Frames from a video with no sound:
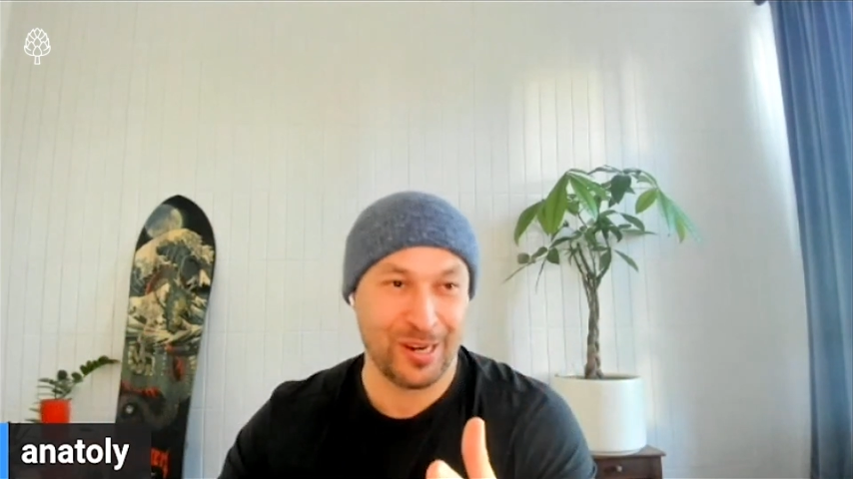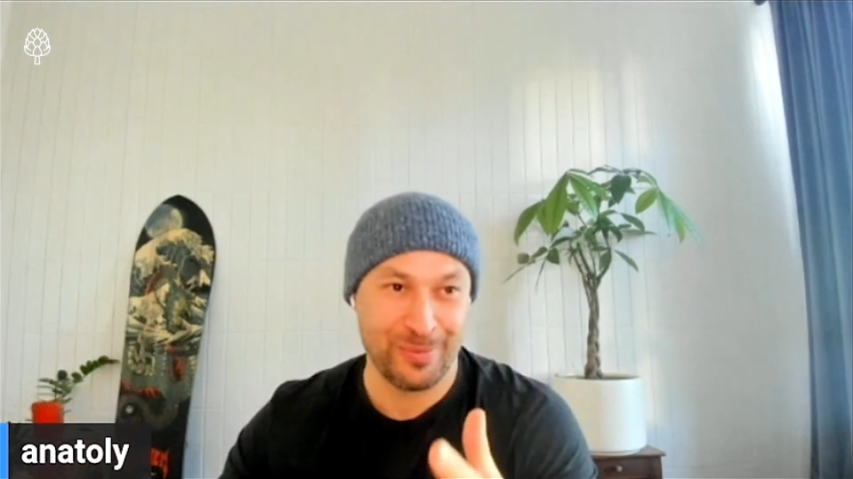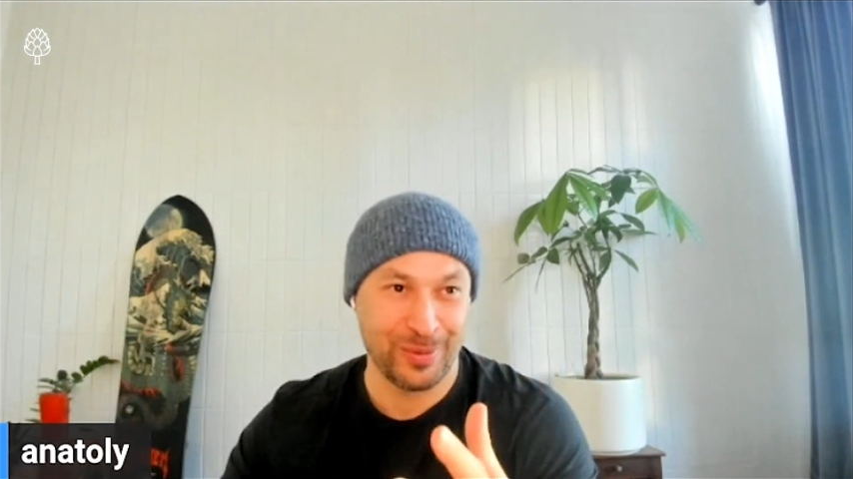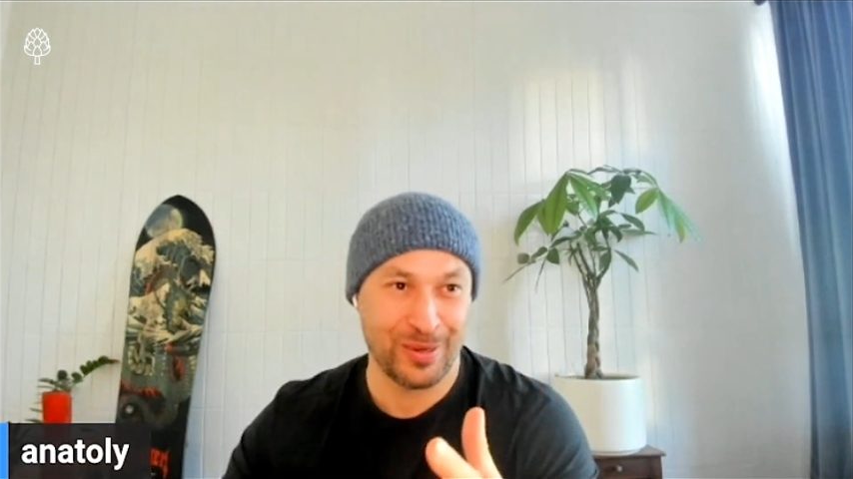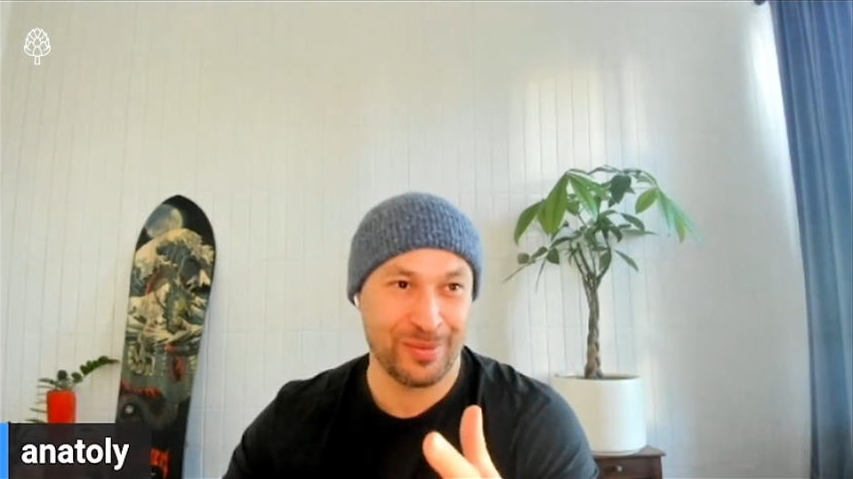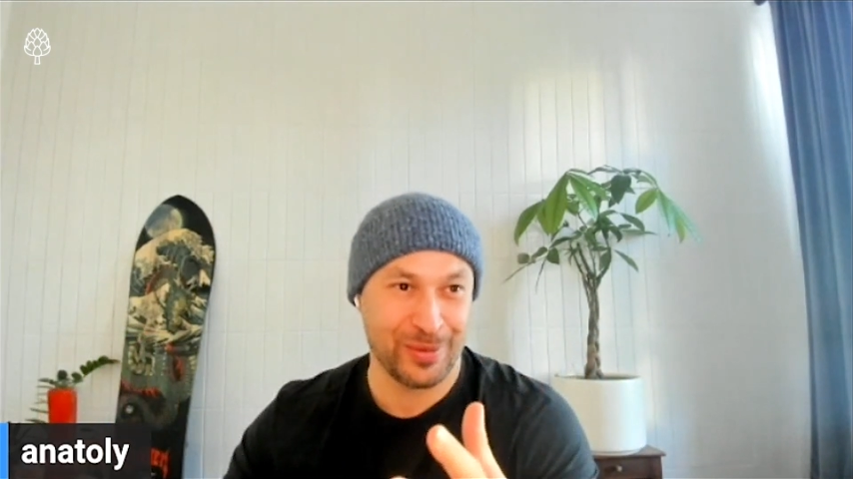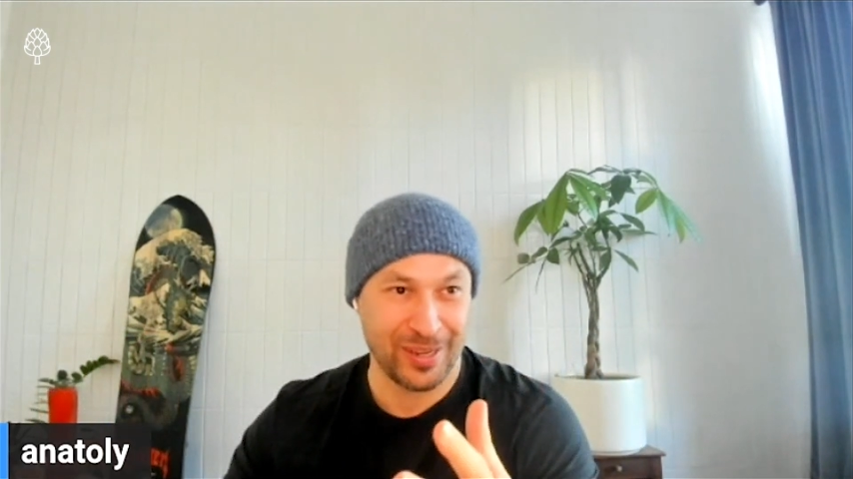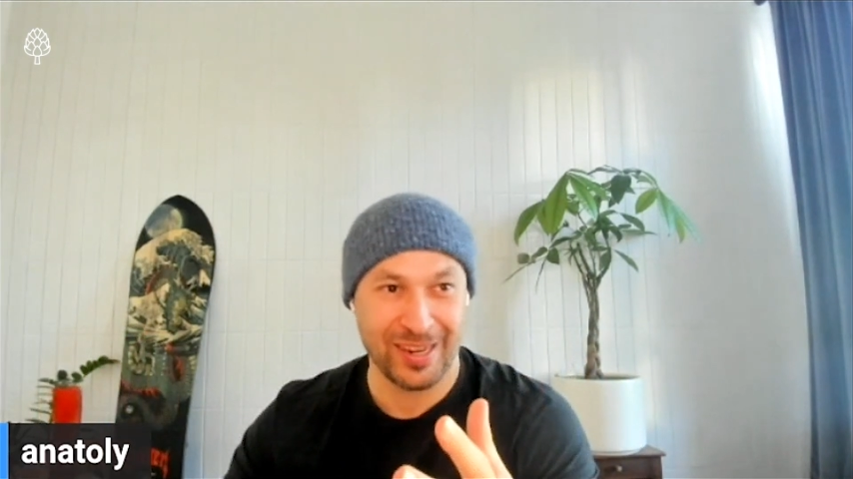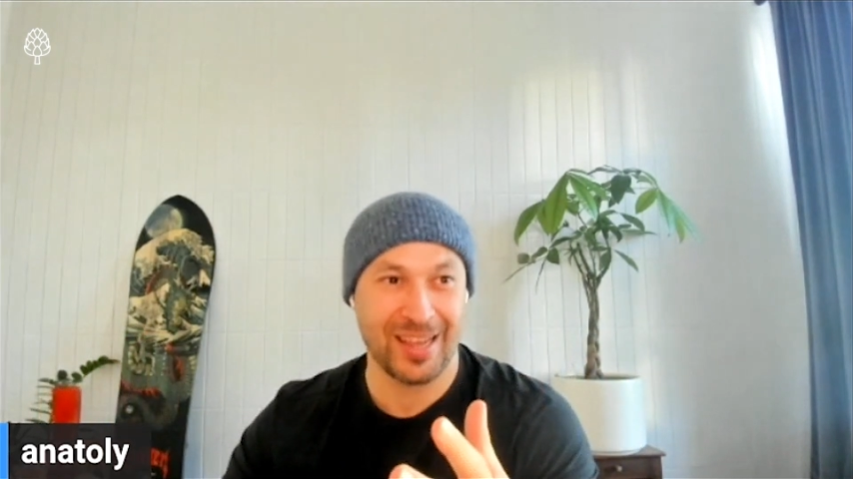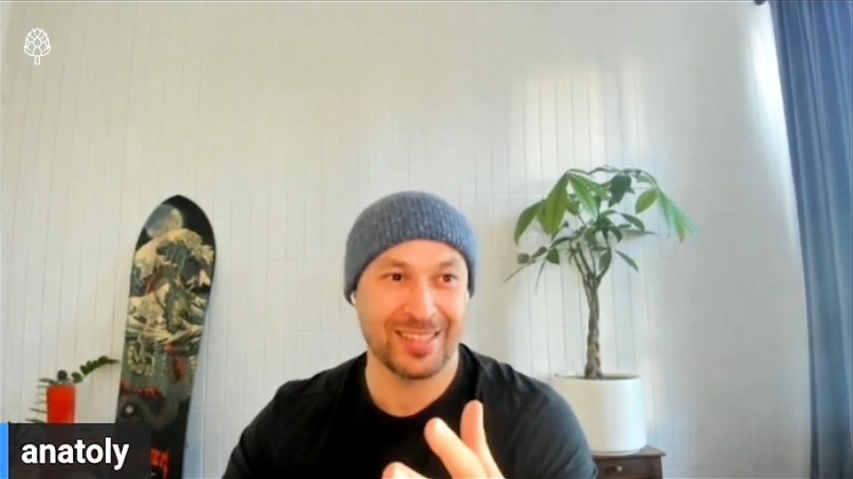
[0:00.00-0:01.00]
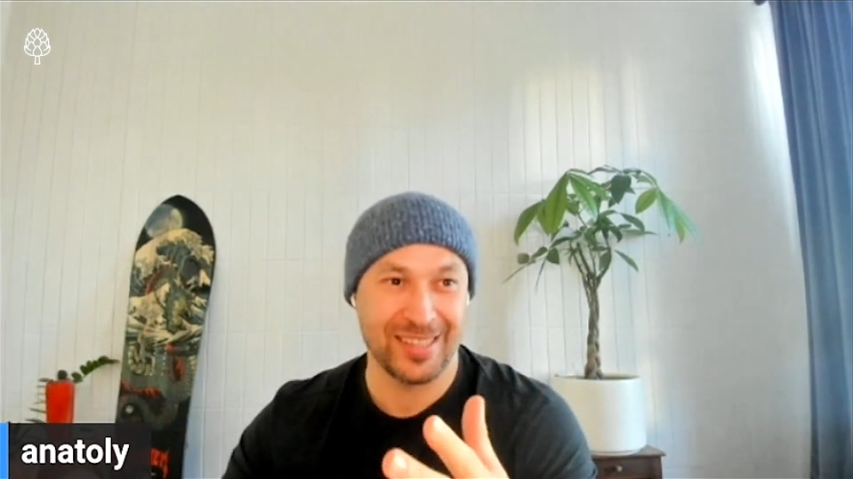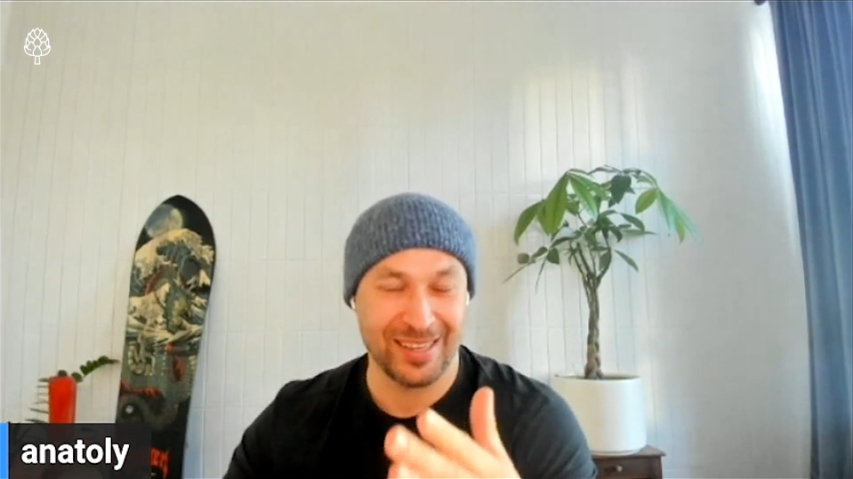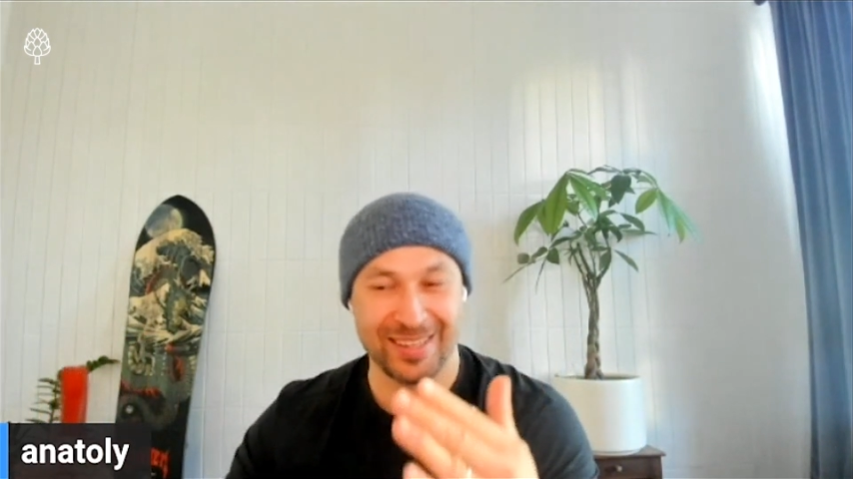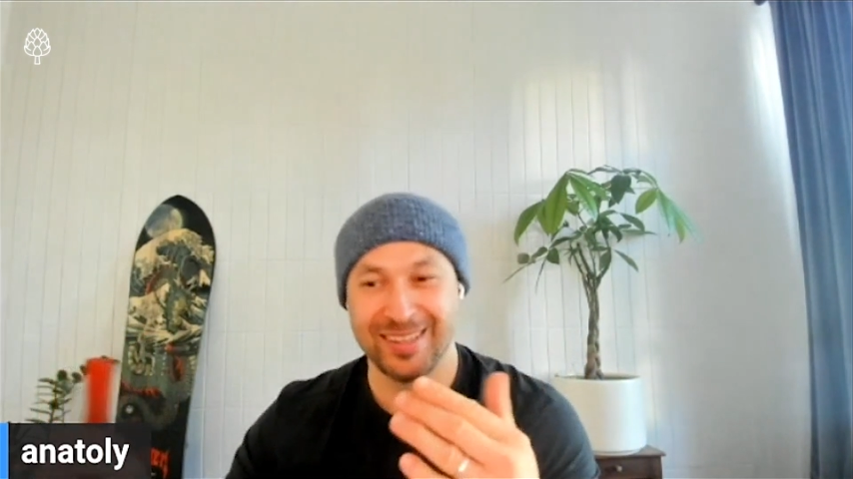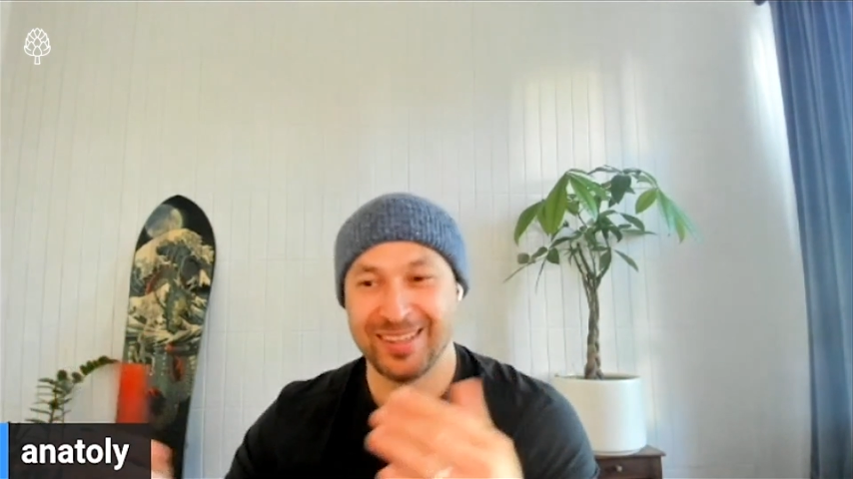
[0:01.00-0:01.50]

to boot up are connecting.